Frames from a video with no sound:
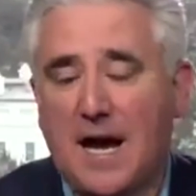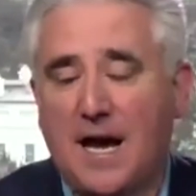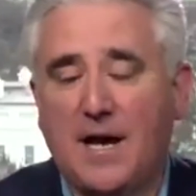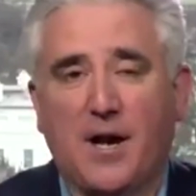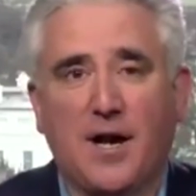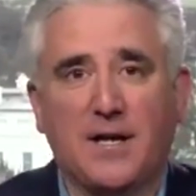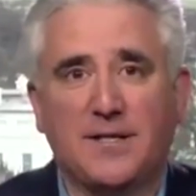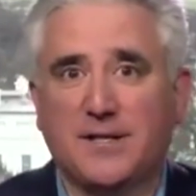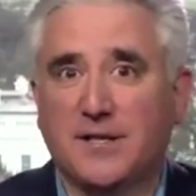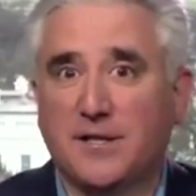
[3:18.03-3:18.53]

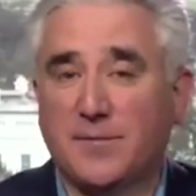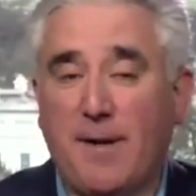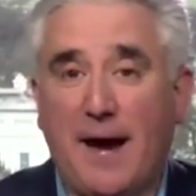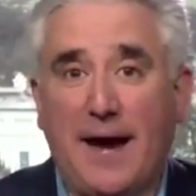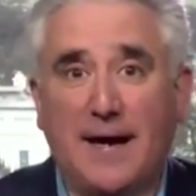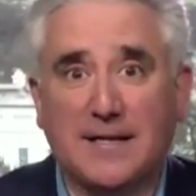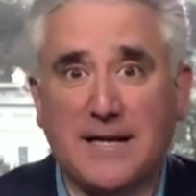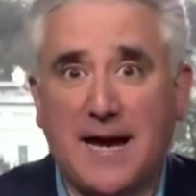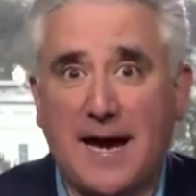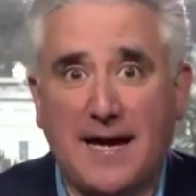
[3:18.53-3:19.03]
and I
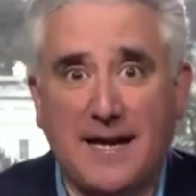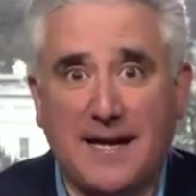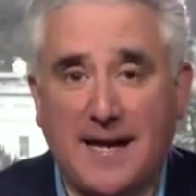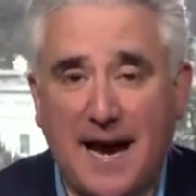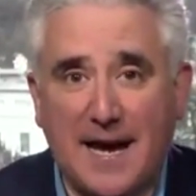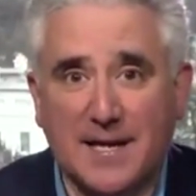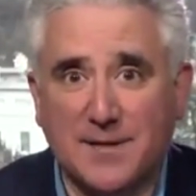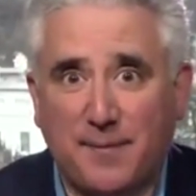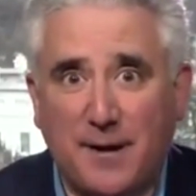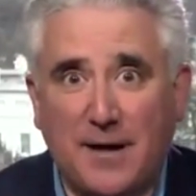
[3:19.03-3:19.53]
suspect
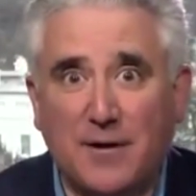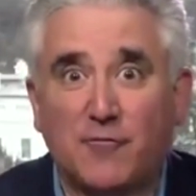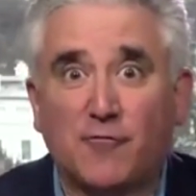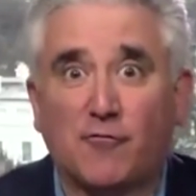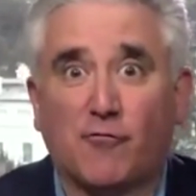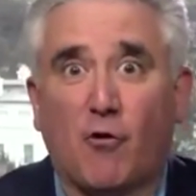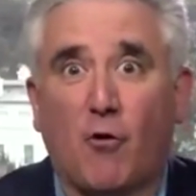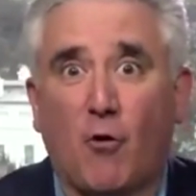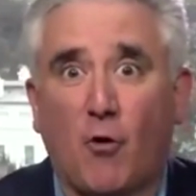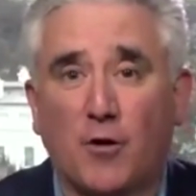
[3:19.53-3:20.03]
it has been
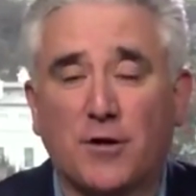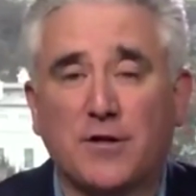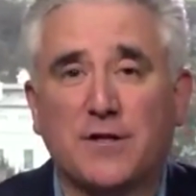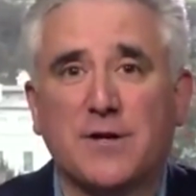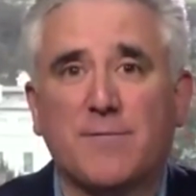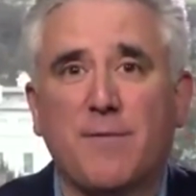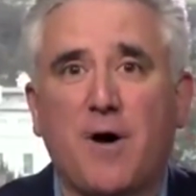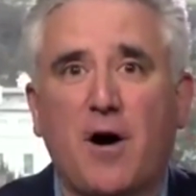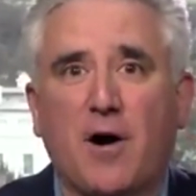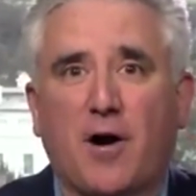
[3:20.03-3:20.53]
drawn
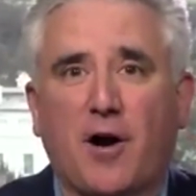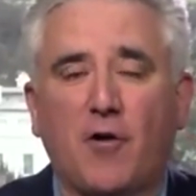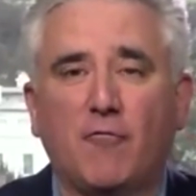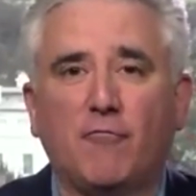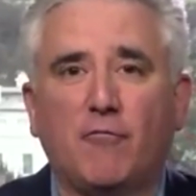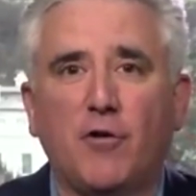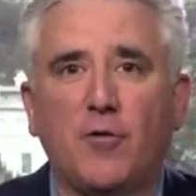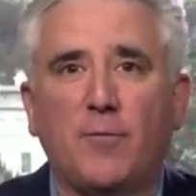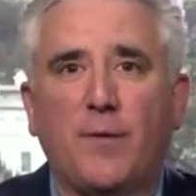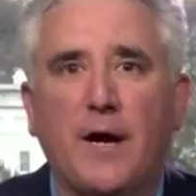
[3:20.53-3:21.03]
to Marco
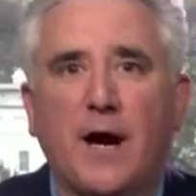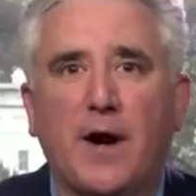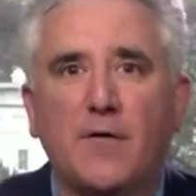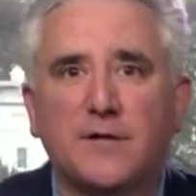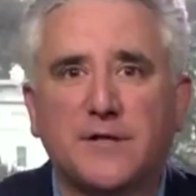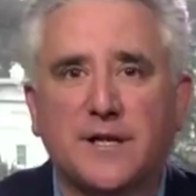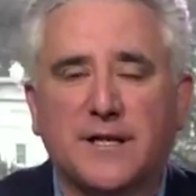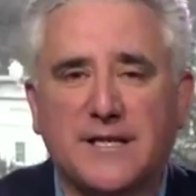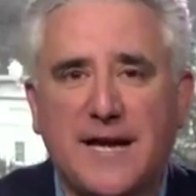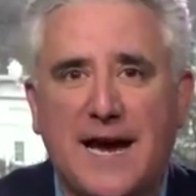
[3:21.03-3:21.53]

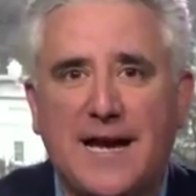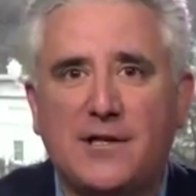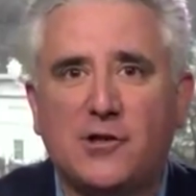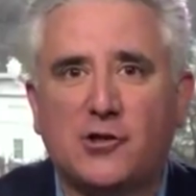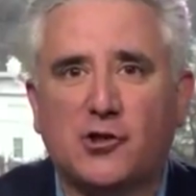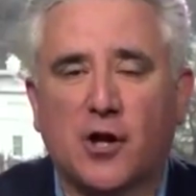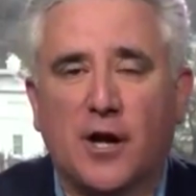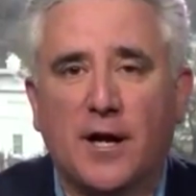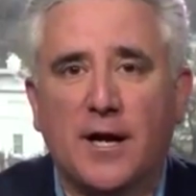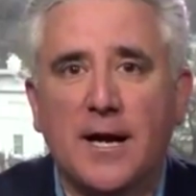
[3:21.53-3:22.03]
Rubio's
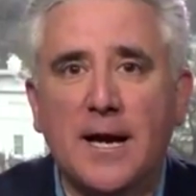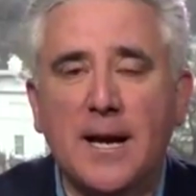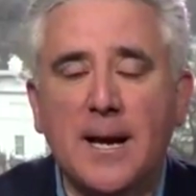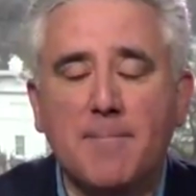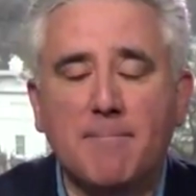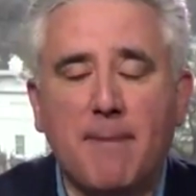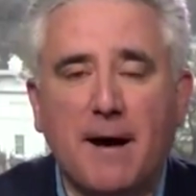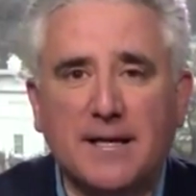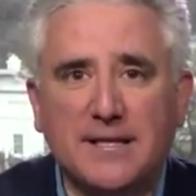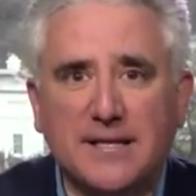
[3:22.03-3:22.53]
attention
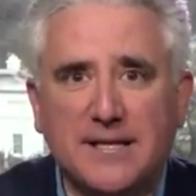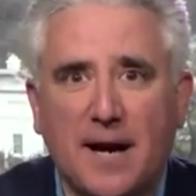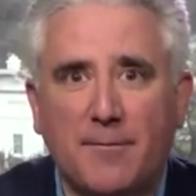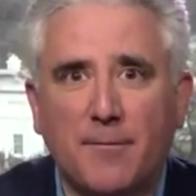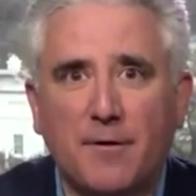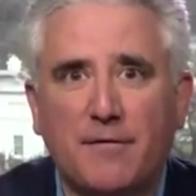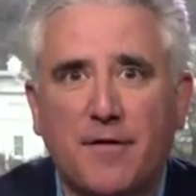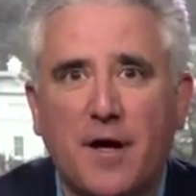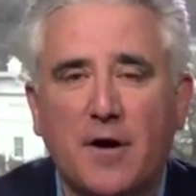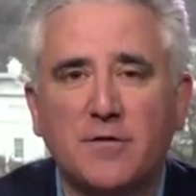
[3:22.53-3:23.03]
by
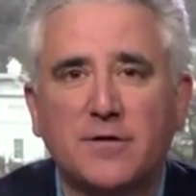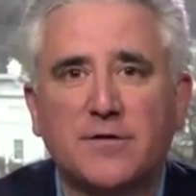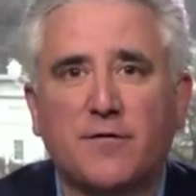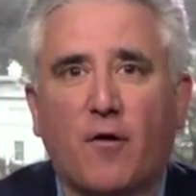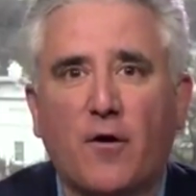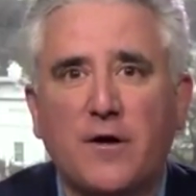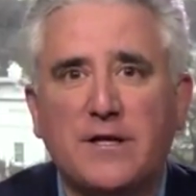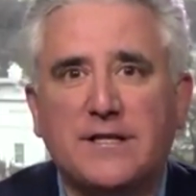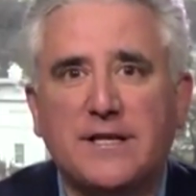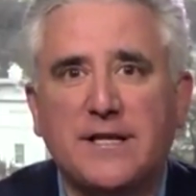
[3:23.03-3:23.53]
some of those
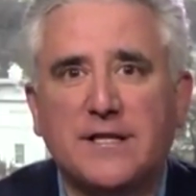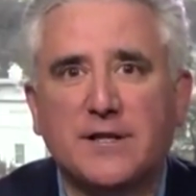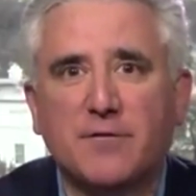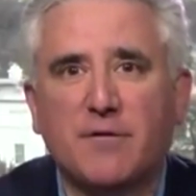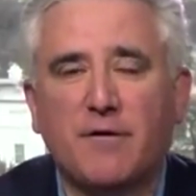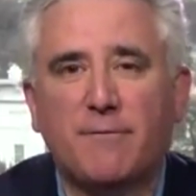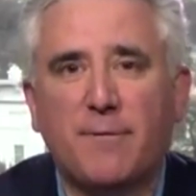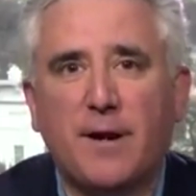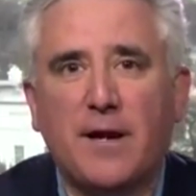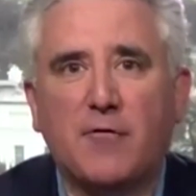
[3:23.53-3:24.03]
voices
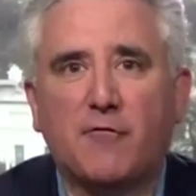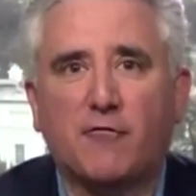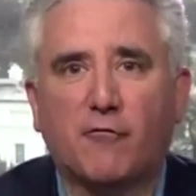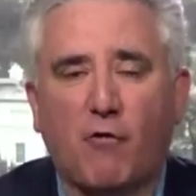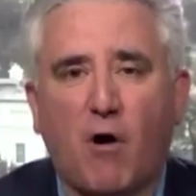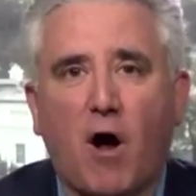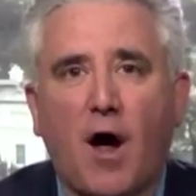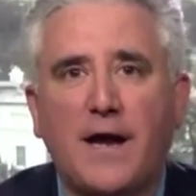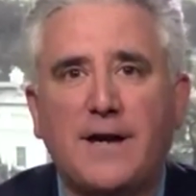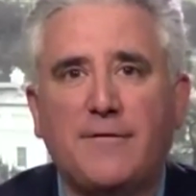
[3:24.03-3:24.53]
who have been
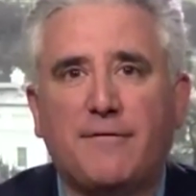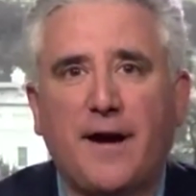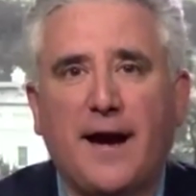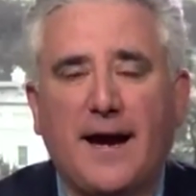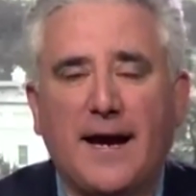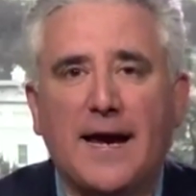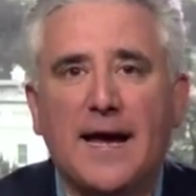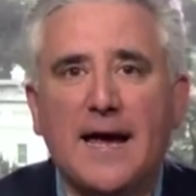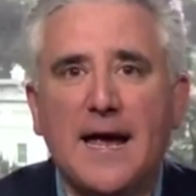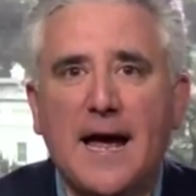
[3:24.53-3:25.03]

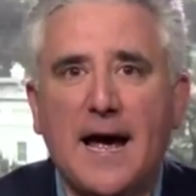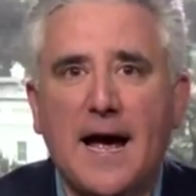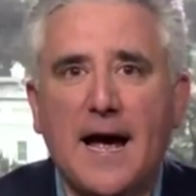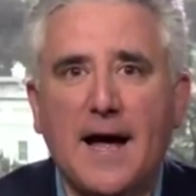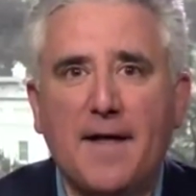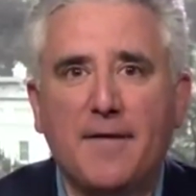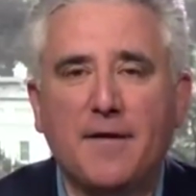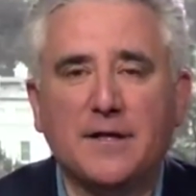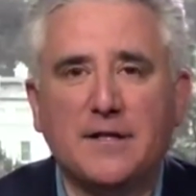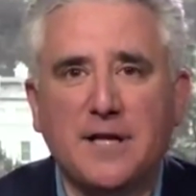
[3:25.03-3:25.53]
driving
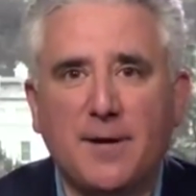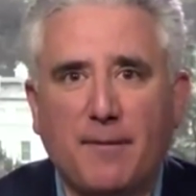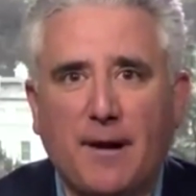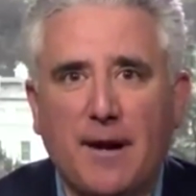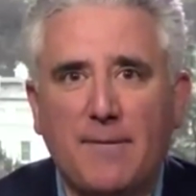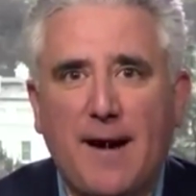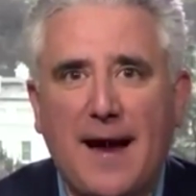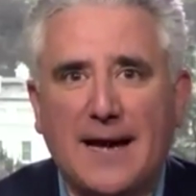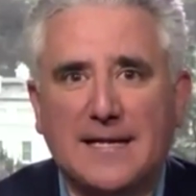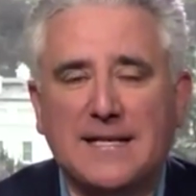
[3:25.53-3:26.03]
the
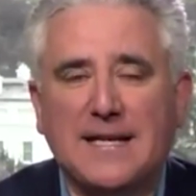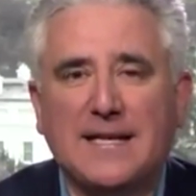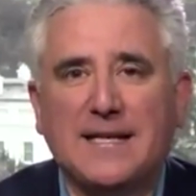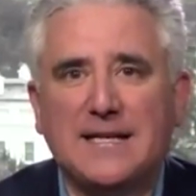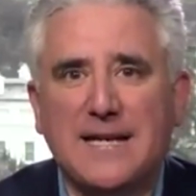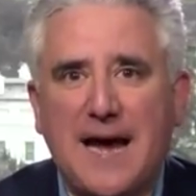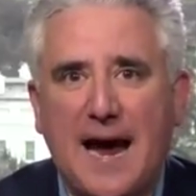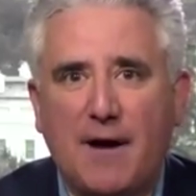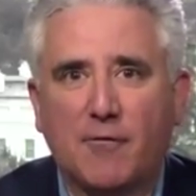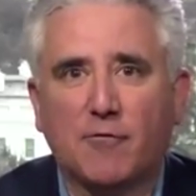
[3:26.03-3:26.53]

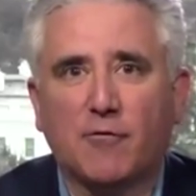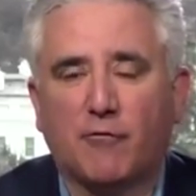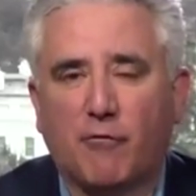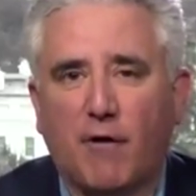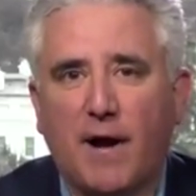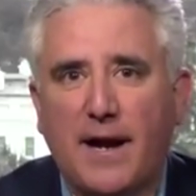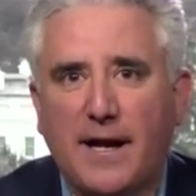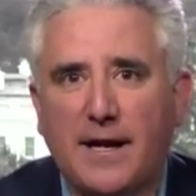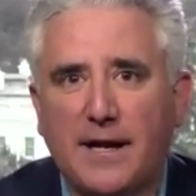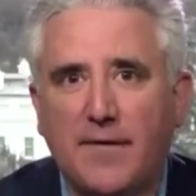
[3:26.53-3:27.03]
diplomatic
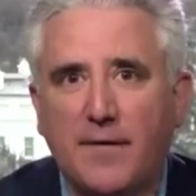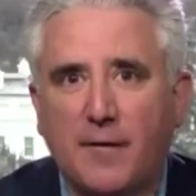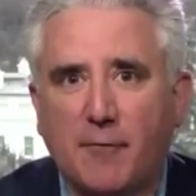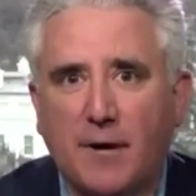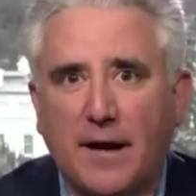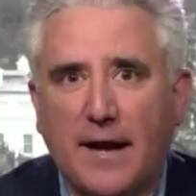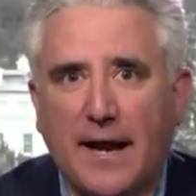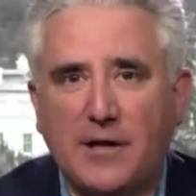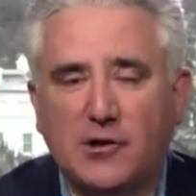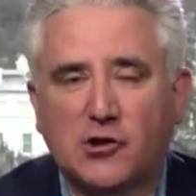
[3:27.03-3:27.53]
downgrade in the
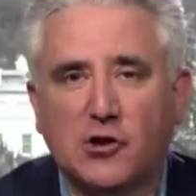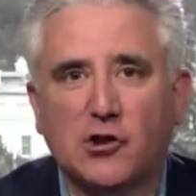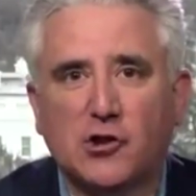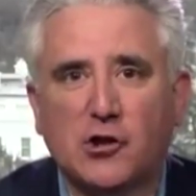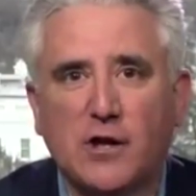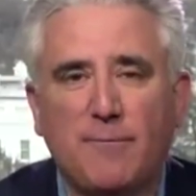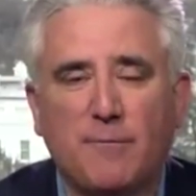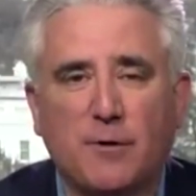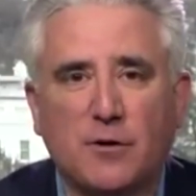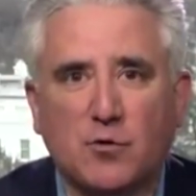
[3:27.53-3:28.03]

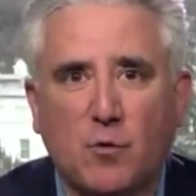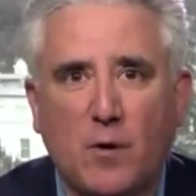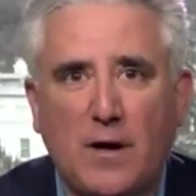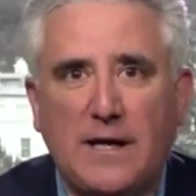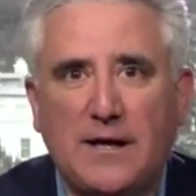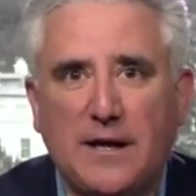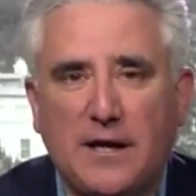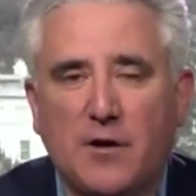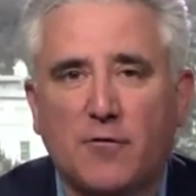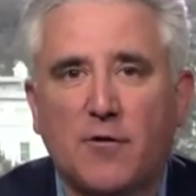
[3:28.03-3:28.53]
relationship
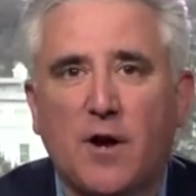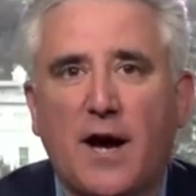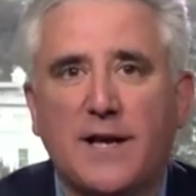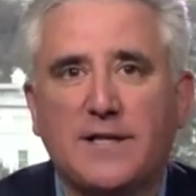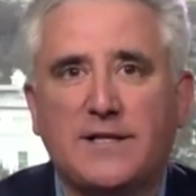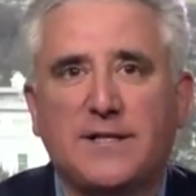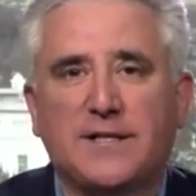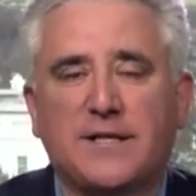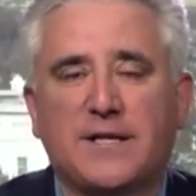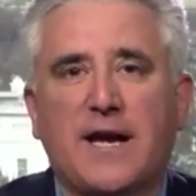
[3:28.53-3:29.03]
between the
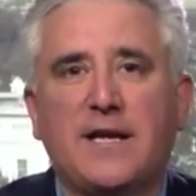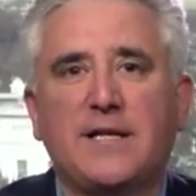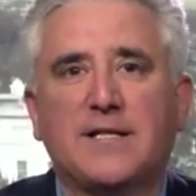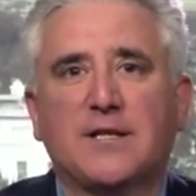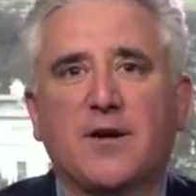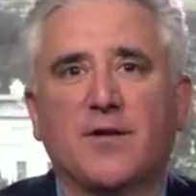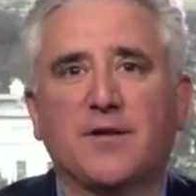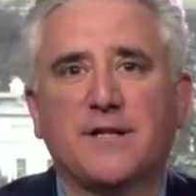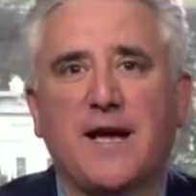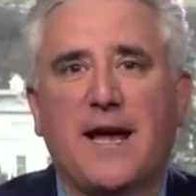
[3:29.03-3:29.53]
United
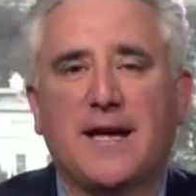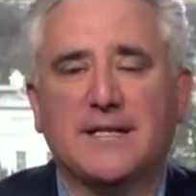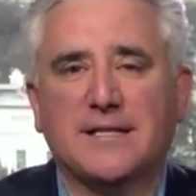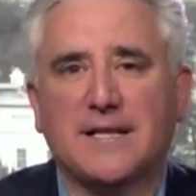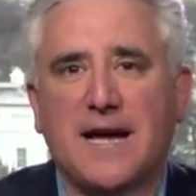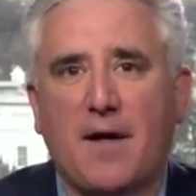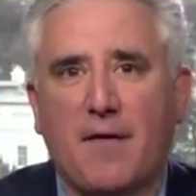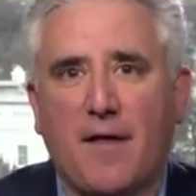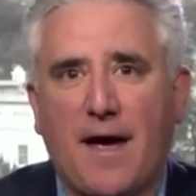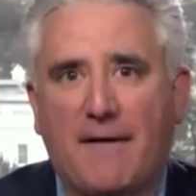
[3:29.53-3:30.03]
States and
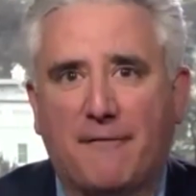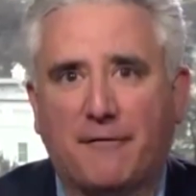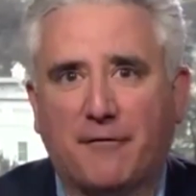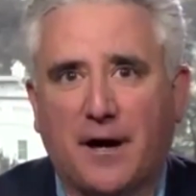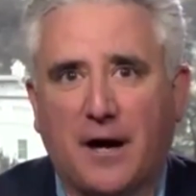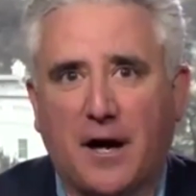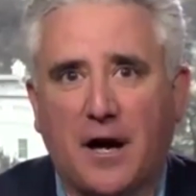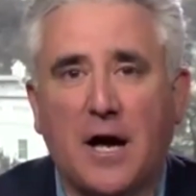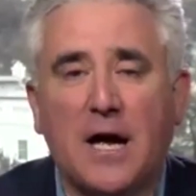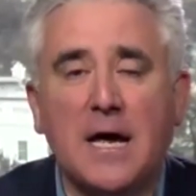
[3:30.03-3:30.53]
South
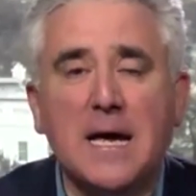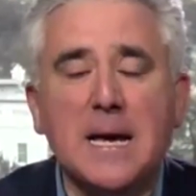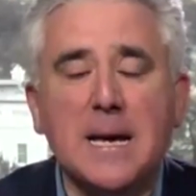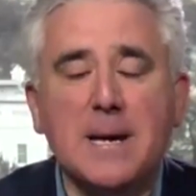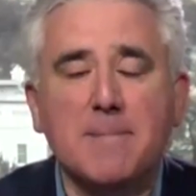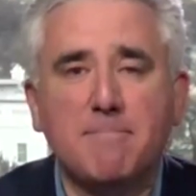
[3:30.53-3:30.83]
Africa.